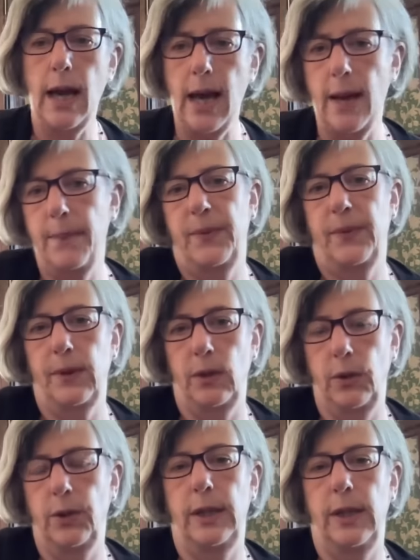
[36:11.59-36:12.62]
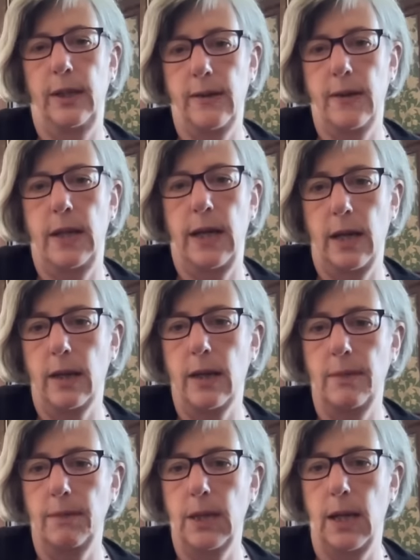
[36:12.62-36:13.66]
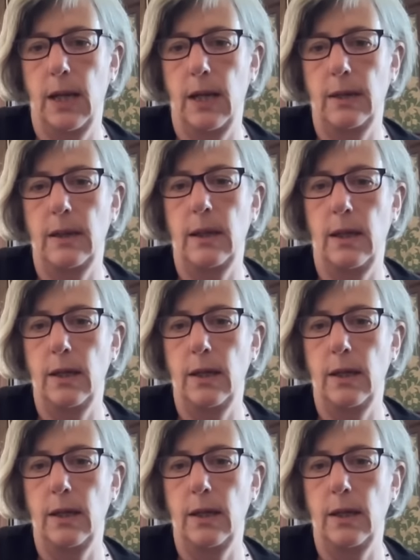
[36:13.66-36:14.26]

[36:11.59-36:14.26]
absolutely as the outcome card.